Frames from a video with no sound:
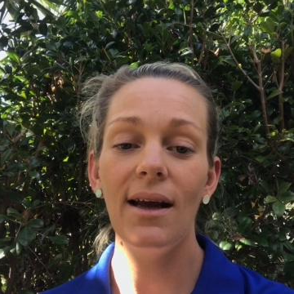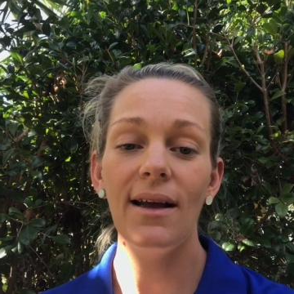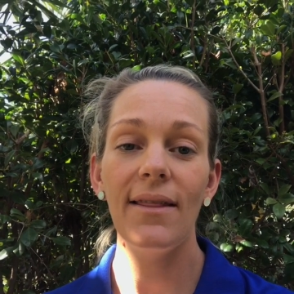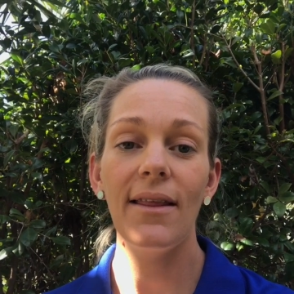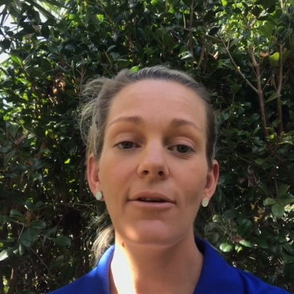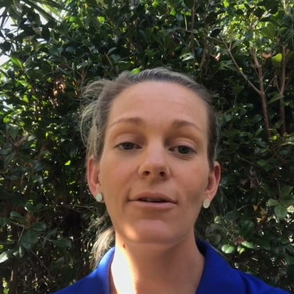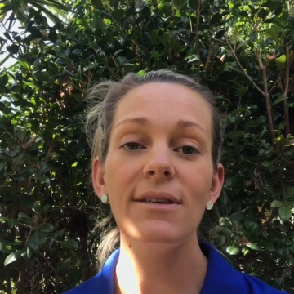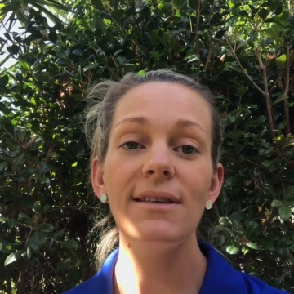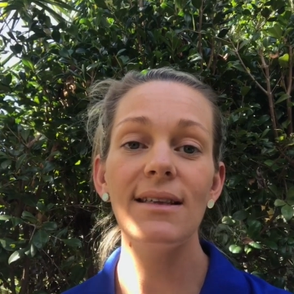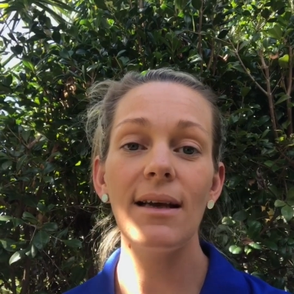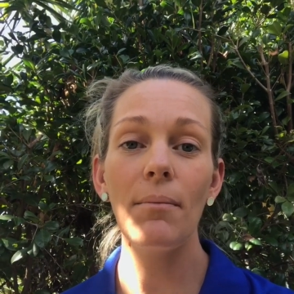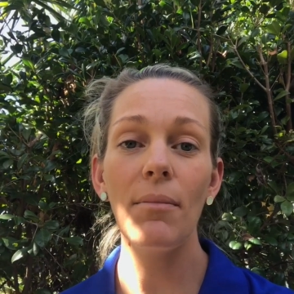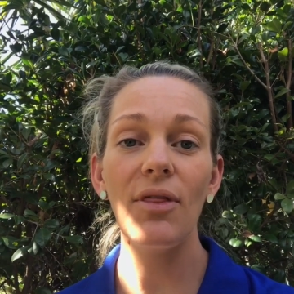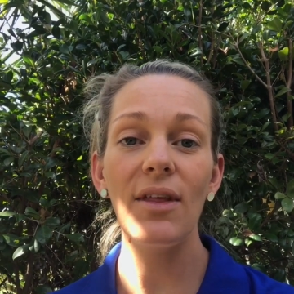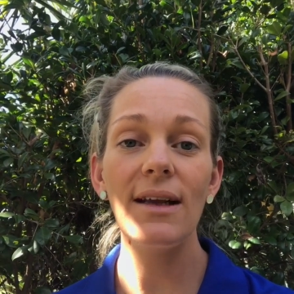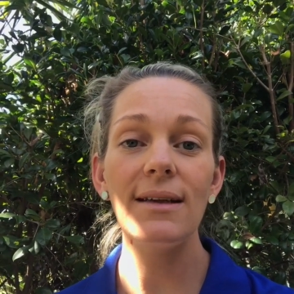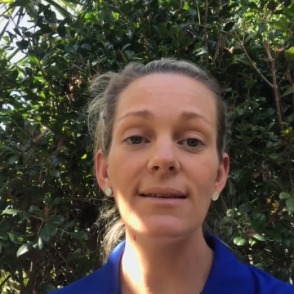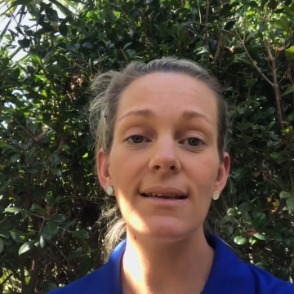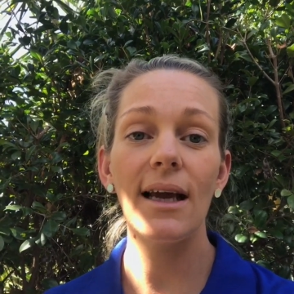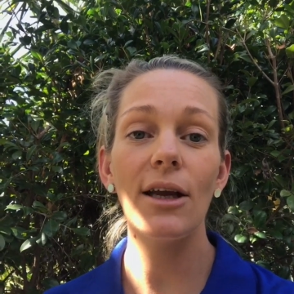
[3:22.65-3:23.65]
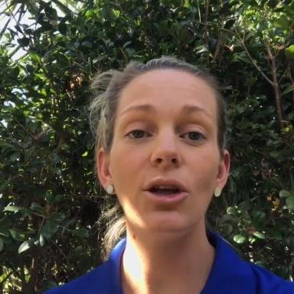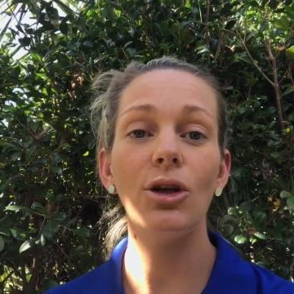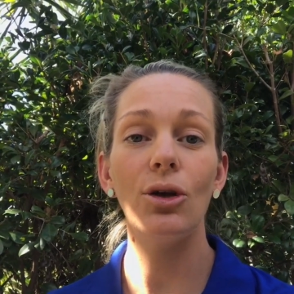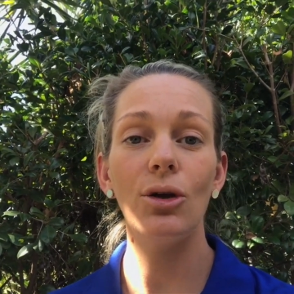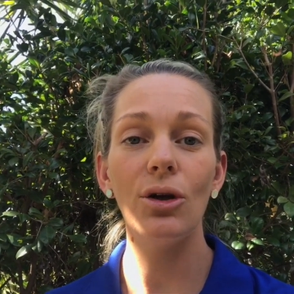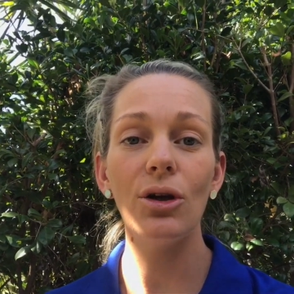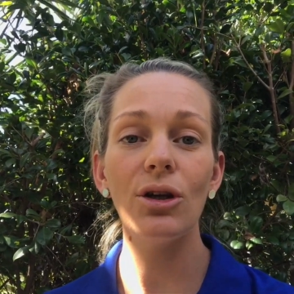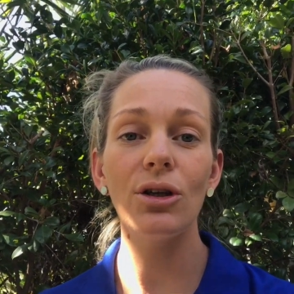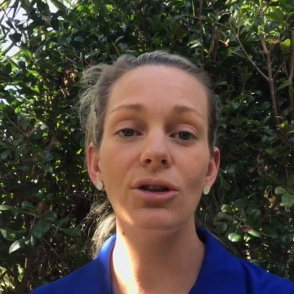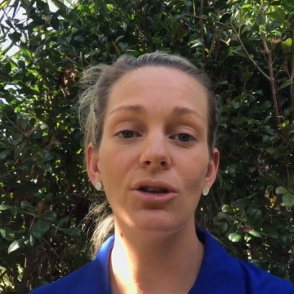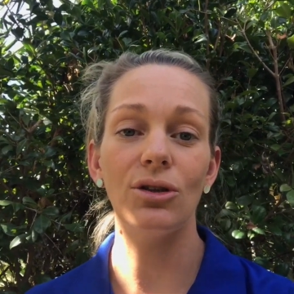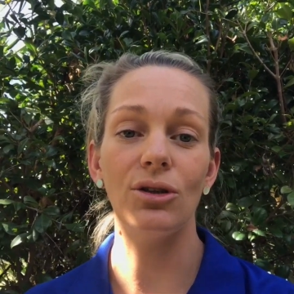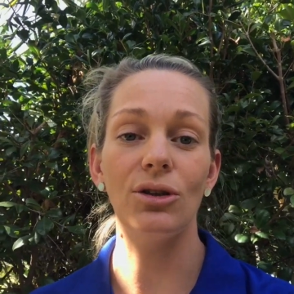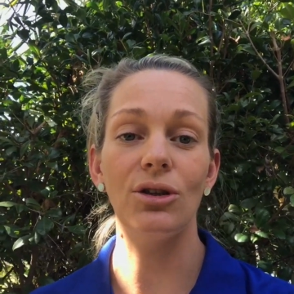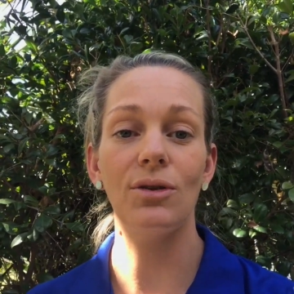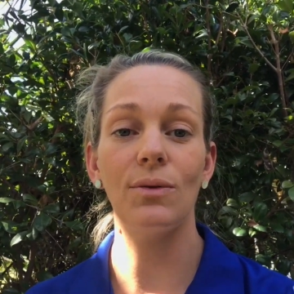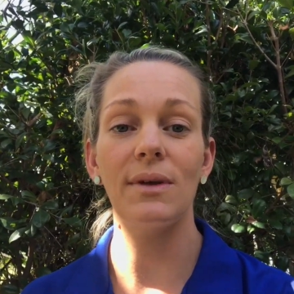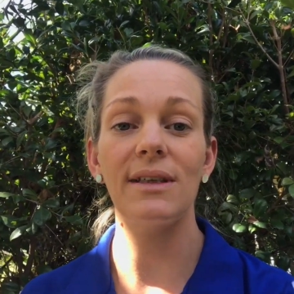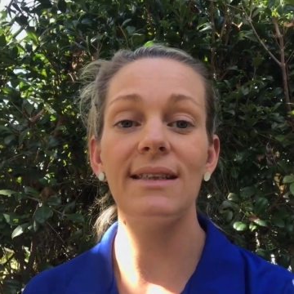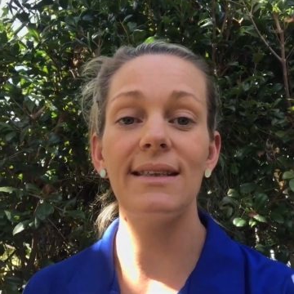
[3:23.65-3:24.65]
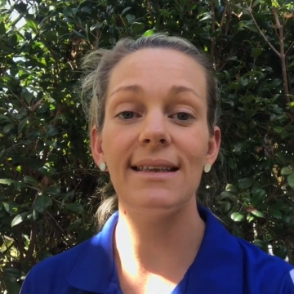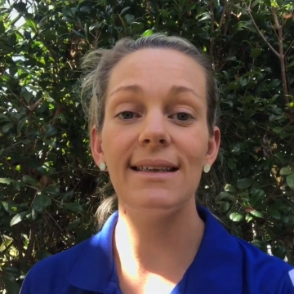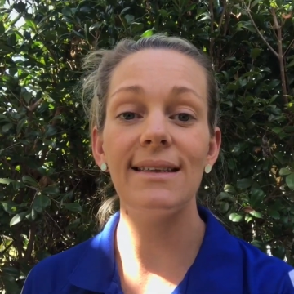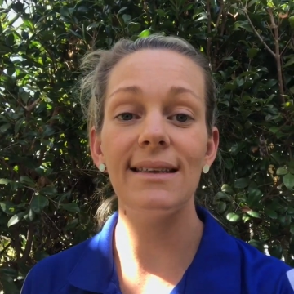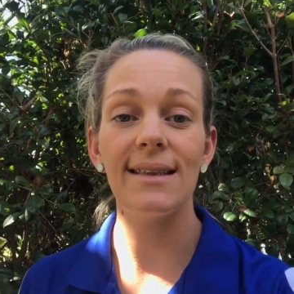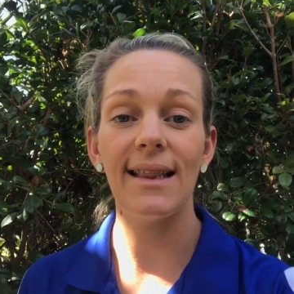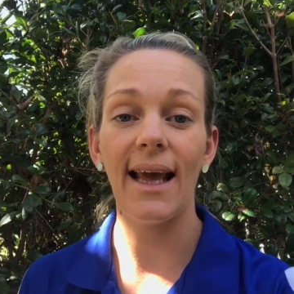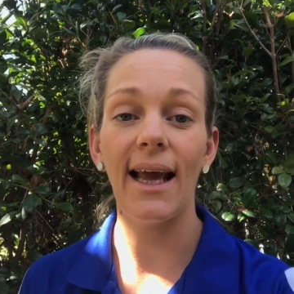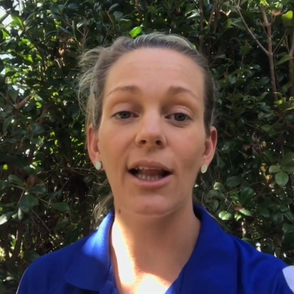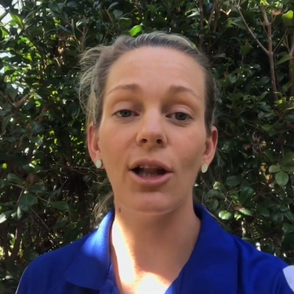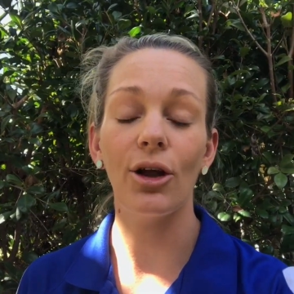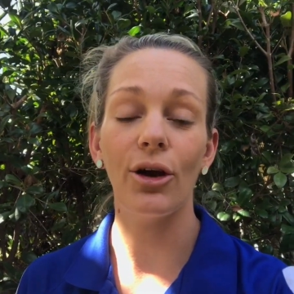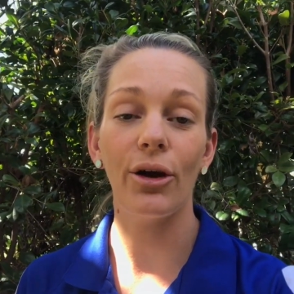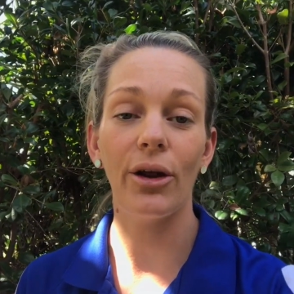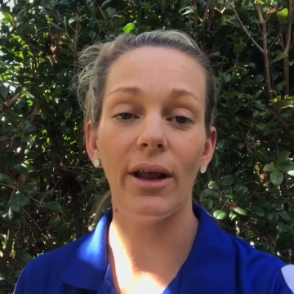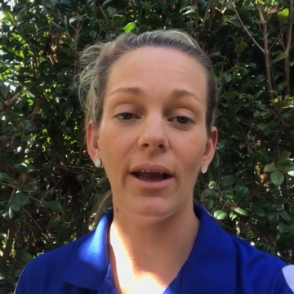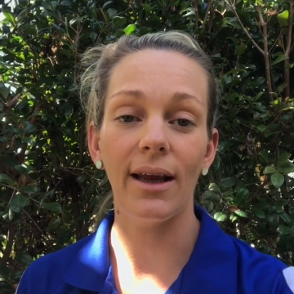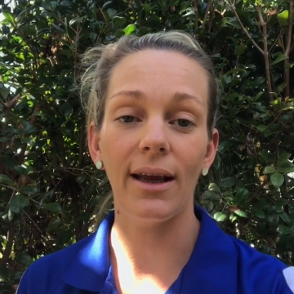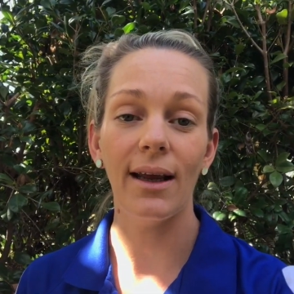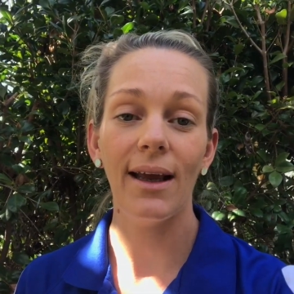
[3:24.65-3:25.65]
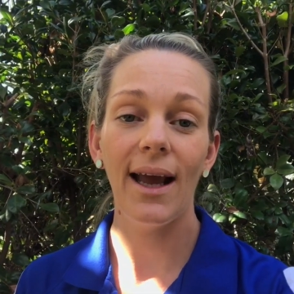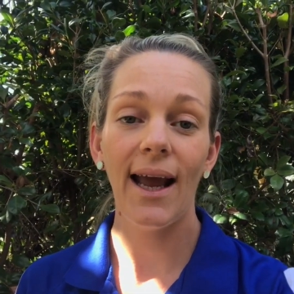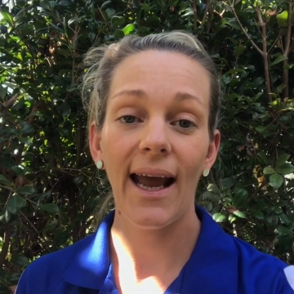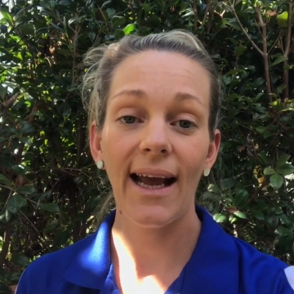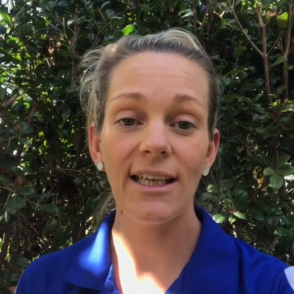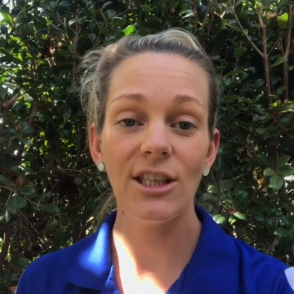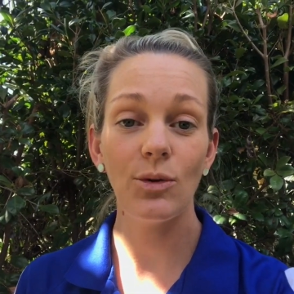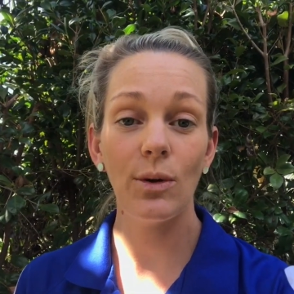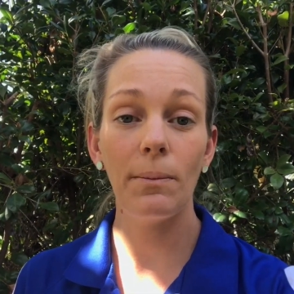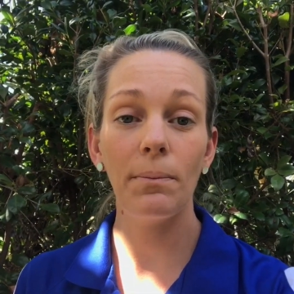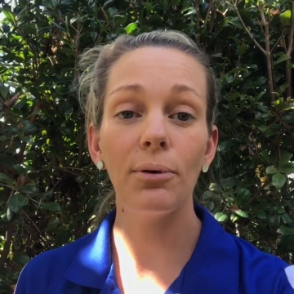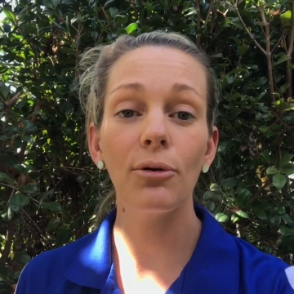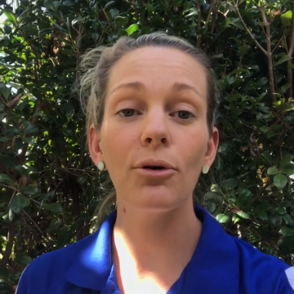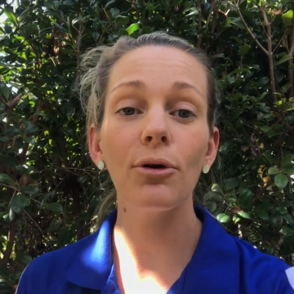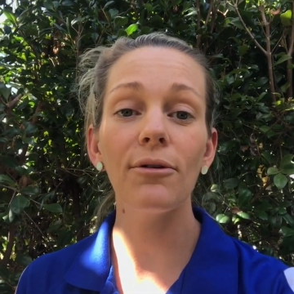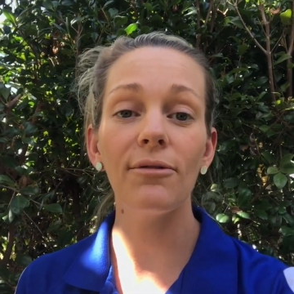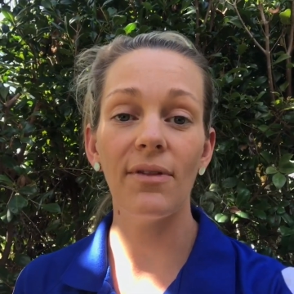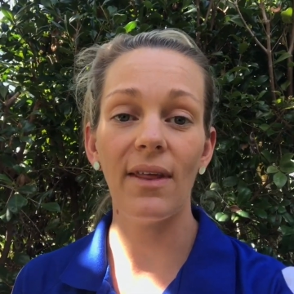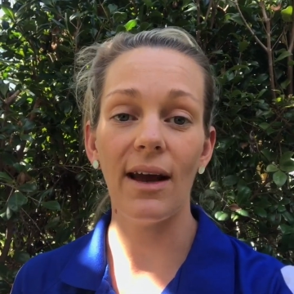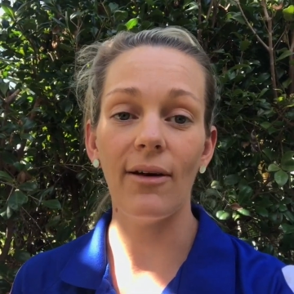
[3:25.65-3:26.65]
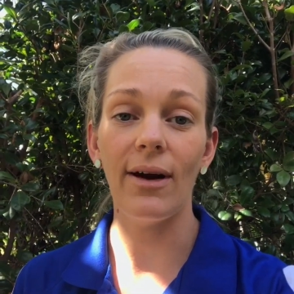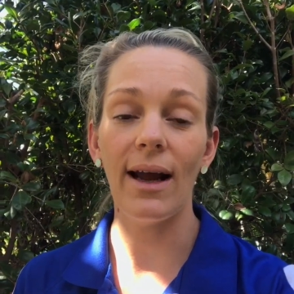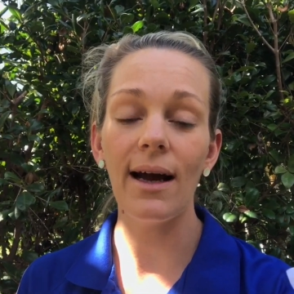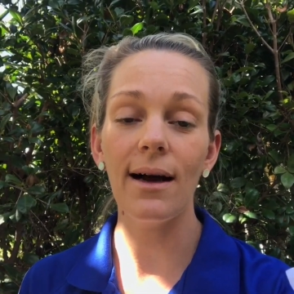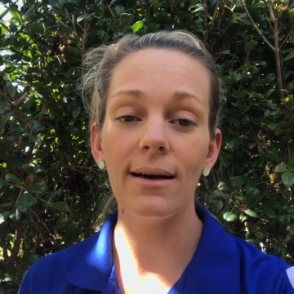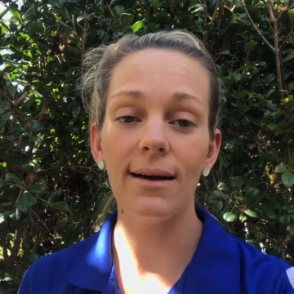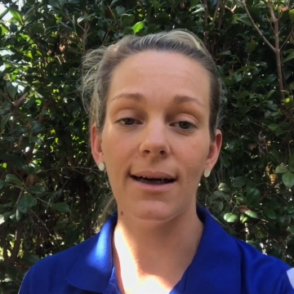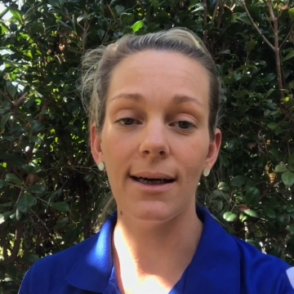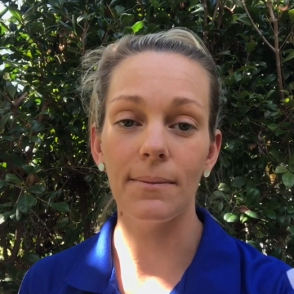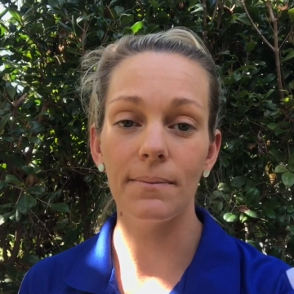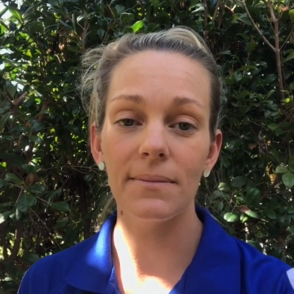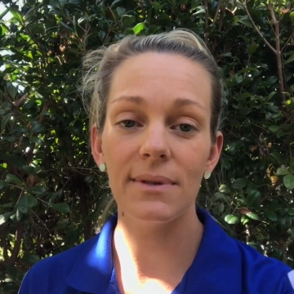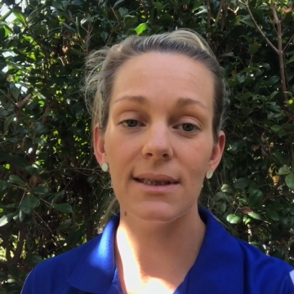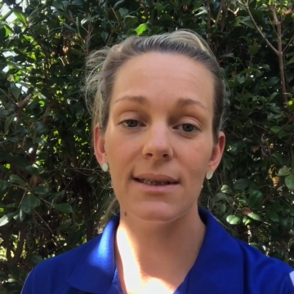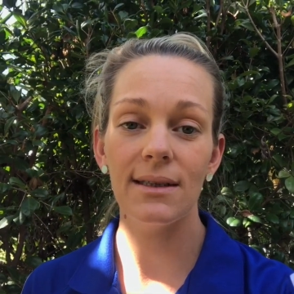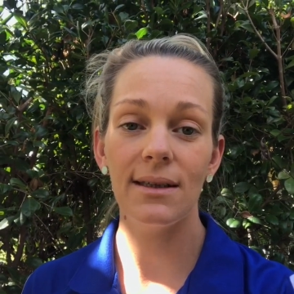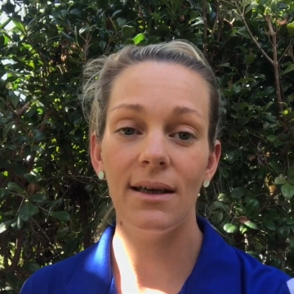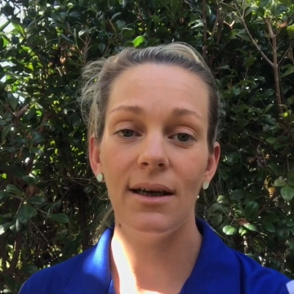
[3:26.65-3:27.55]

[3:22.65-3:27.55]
there are some things that you can do to assist their learning and to improve their outcomes.